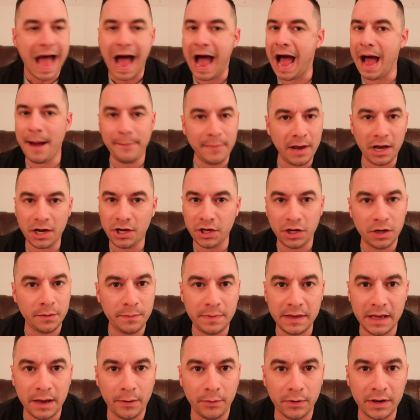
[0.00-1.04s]
I'm not going to
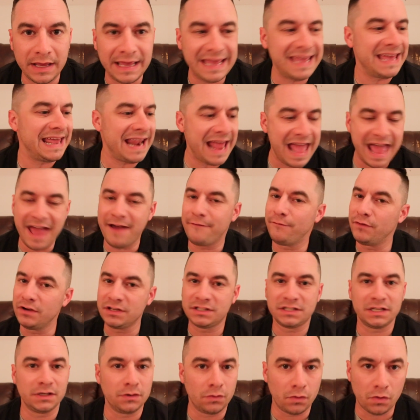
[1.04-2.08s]
be able to hit every
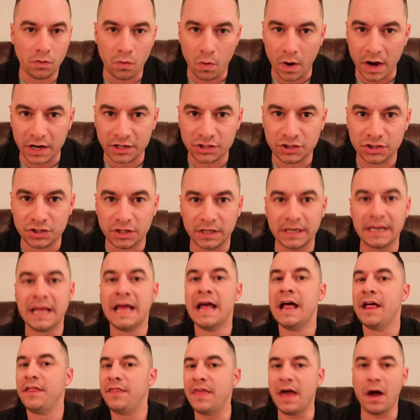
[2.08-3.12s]
single question
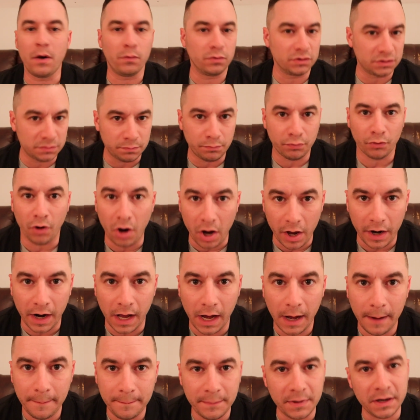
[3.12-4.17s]
that was brought
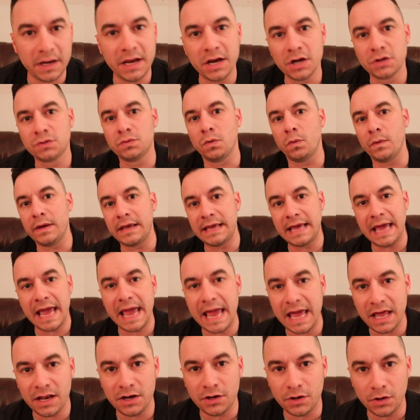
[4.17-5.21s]
up, but here's what we
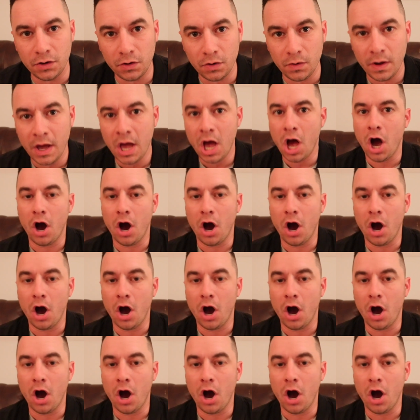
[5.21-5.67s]
can do.